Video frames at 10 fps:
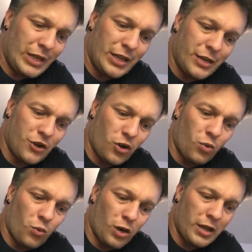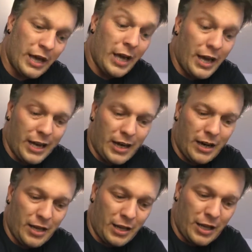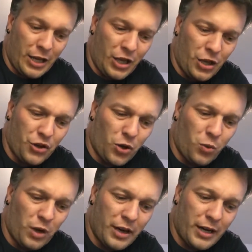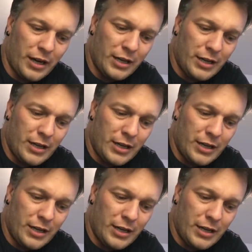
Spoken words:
you don't want, and you don't want to